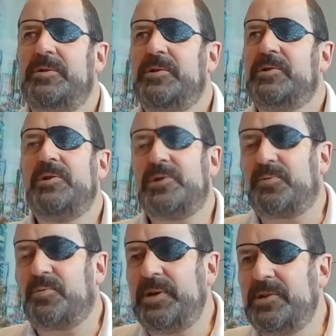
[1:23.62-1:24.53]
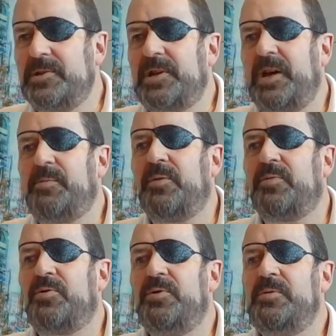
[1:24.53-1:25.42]
And there's lots of reasons coming
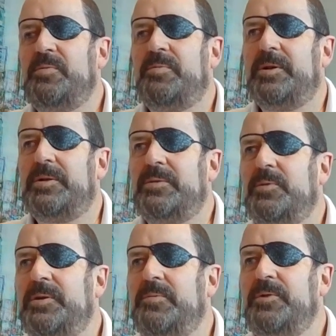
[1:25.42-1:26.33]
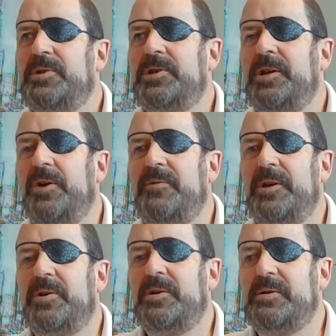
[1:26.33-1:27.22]
through, but we're seeing, I
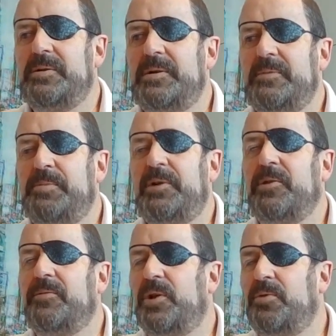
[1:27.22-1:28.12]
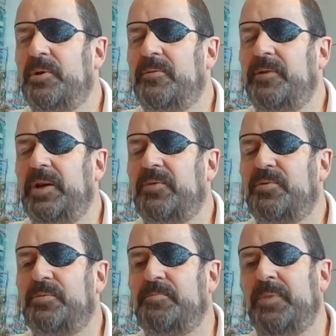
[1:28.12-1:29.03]
think, a bit of the flow-on effect
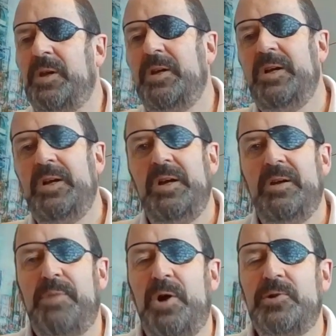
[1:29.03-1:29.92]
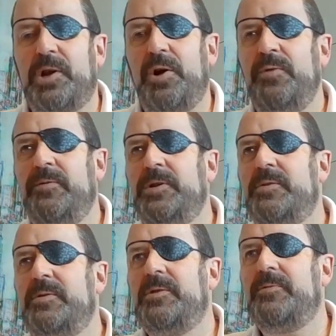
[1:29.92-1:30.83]
from post-COVID,
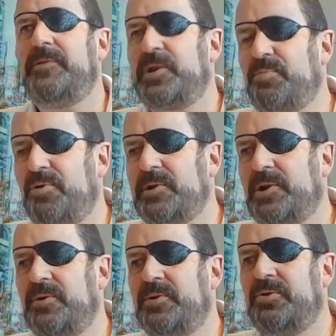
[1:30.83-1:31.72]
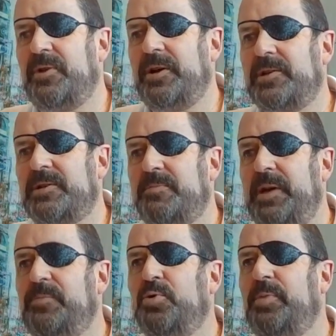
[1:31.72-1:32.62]
fixed-price contracts,
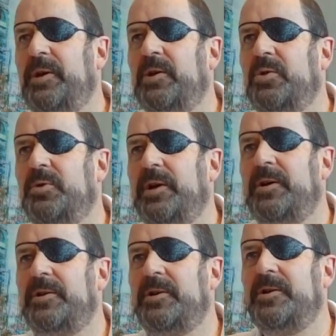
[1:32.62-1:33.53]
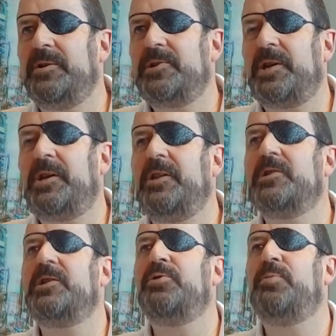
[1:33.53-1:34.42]
people being caught out, and suddenly
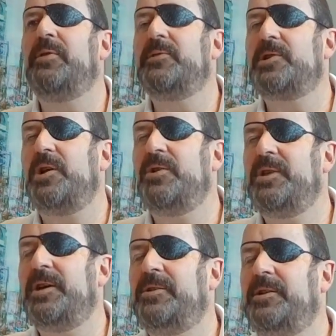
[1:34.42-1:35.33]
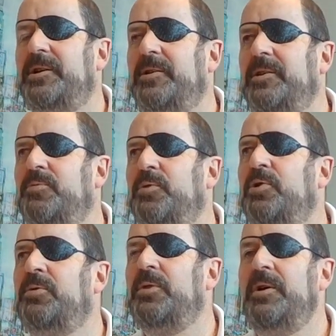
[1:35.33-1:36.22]
there's a little bit of a slowdown, and the
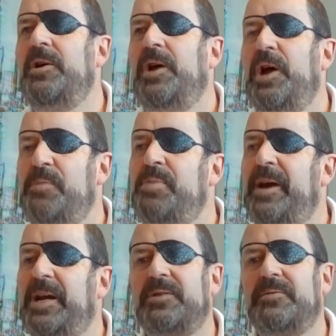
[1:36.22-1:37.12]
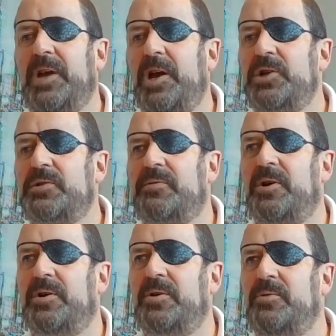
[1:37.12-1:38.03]
real impact of cash
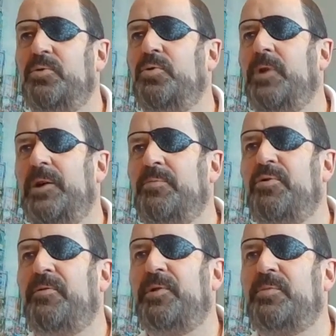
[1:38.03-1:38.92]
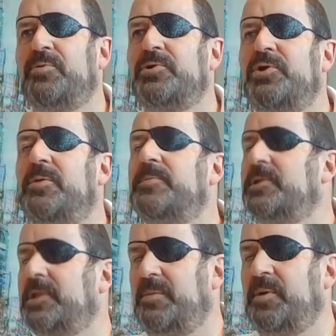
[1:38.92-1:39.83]
flow or unprofitable jobs
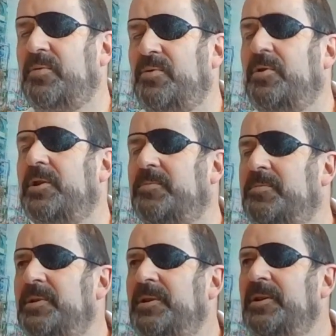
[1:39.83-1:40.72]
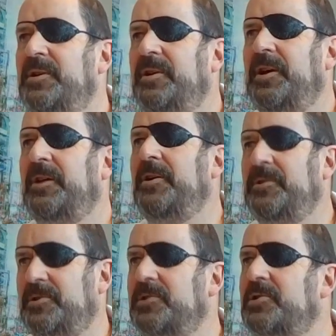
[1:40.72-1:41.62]
is coming through to them, and
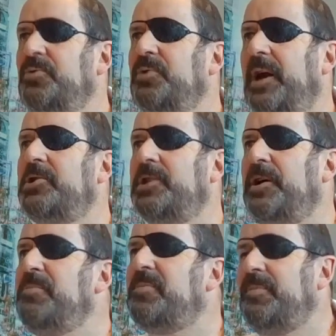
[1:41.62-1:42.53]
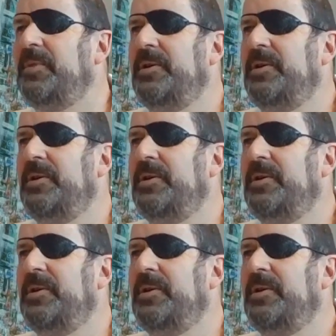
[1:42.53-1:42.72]
it's just all catching up.